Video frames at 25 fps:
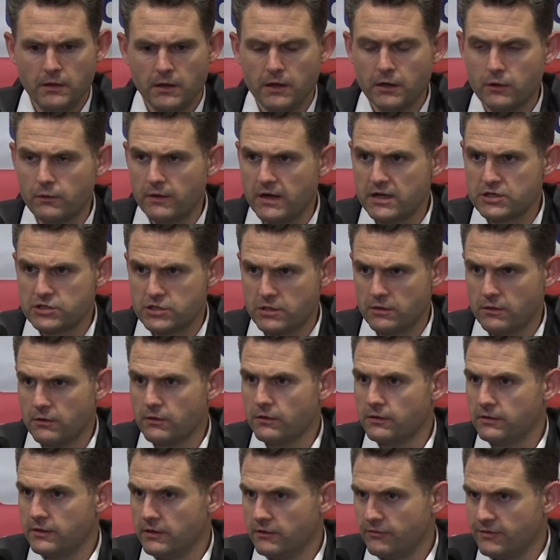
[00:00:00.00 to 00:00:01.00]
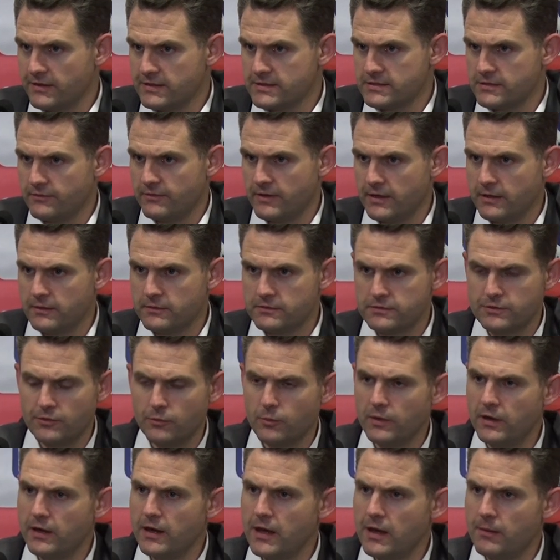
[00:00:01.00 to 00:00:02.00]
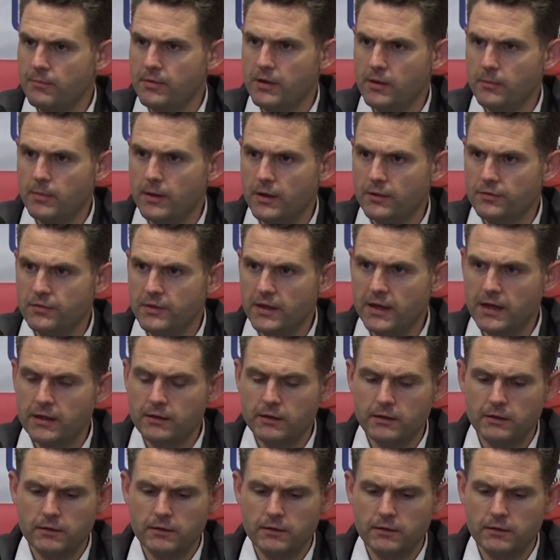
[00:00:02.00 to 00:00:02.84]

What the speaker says: aggression on the defensive end, so we're happy about that.